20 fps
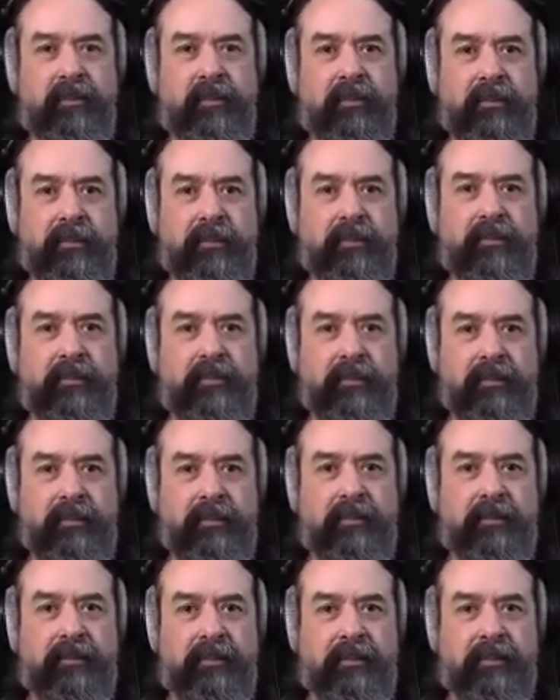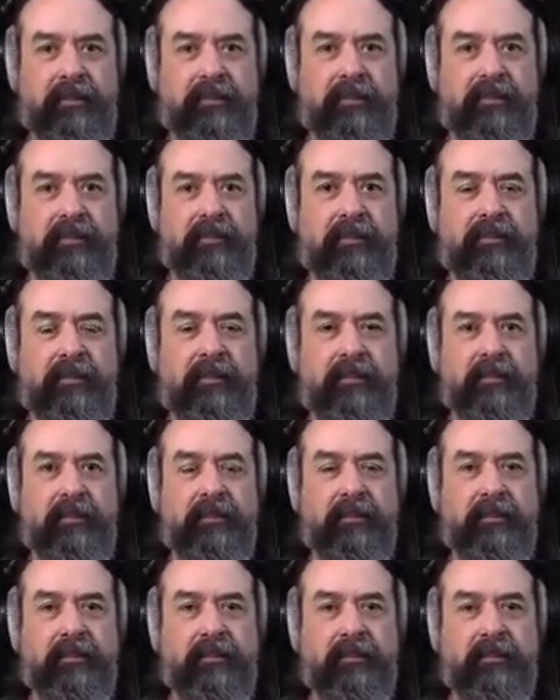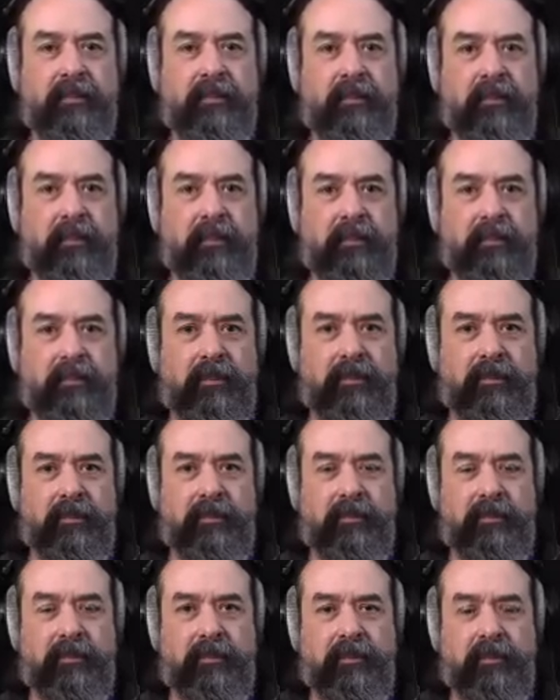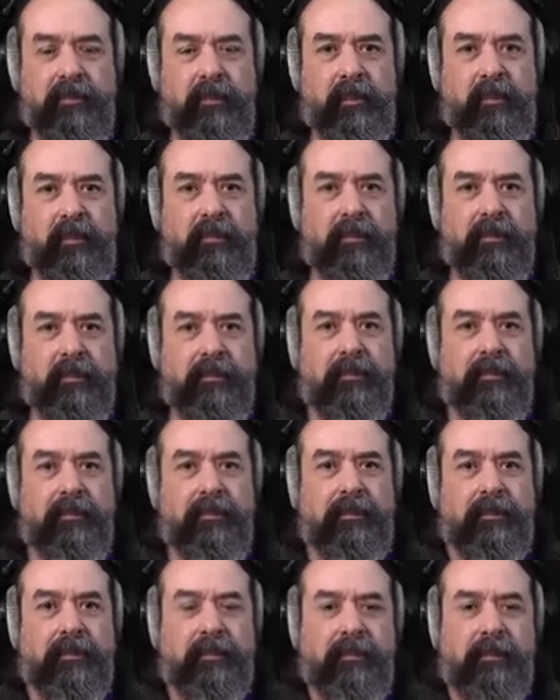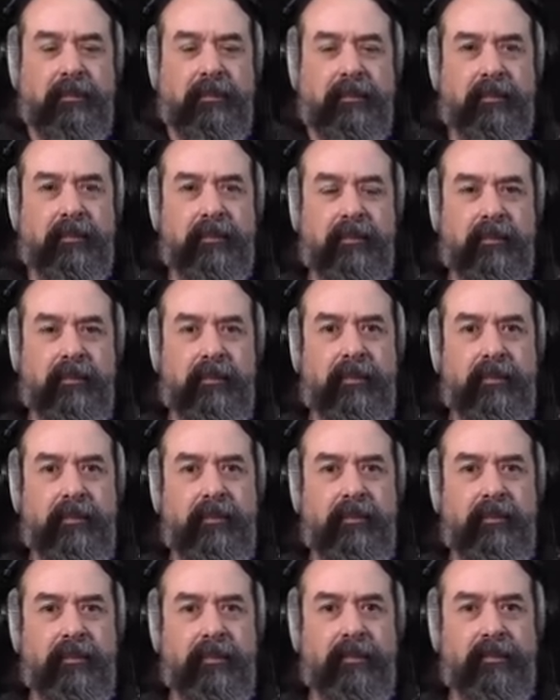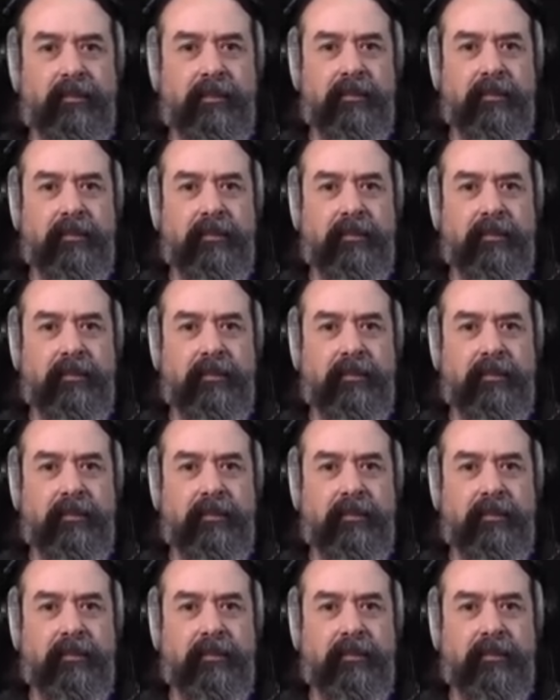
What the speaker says: (silent)